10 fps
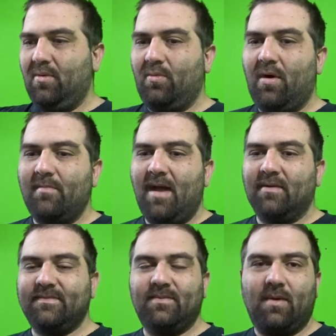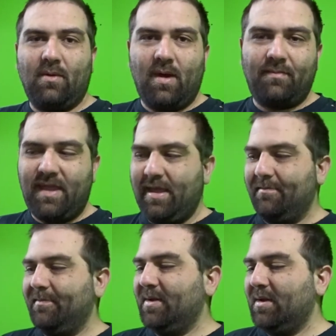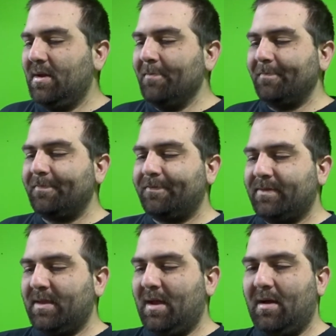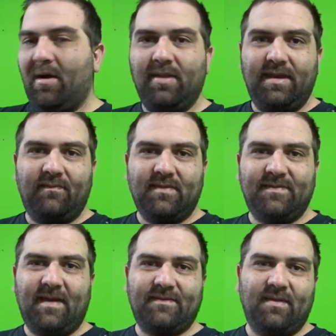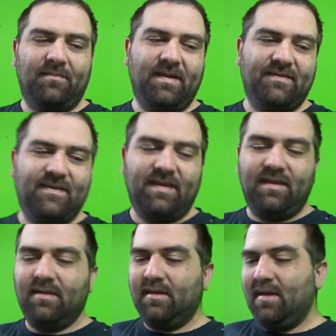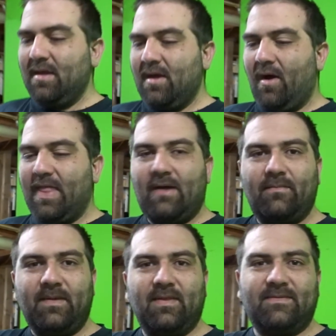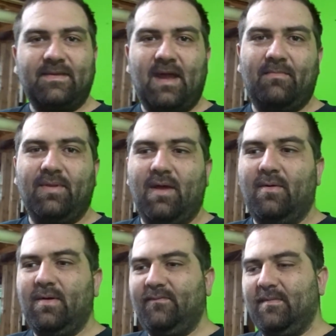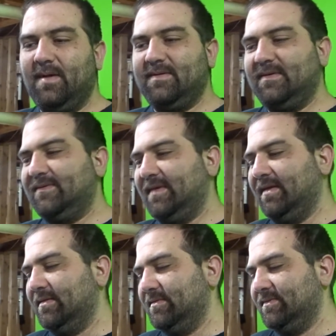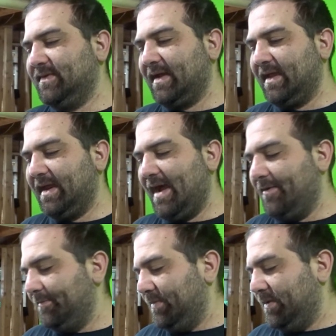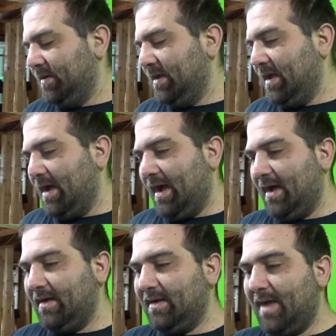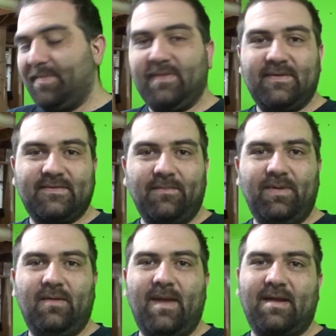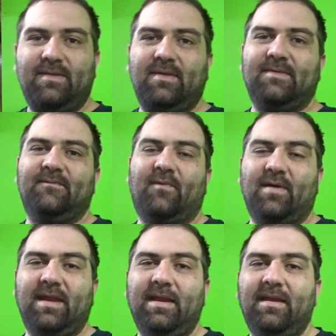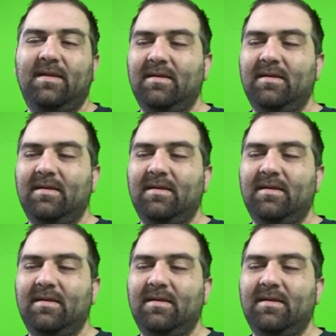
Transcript: wall mount for my webcam. All the different specs on the PC. All that will be listed down below if anybody's interested in checking it out. I bought this computer back in 2014,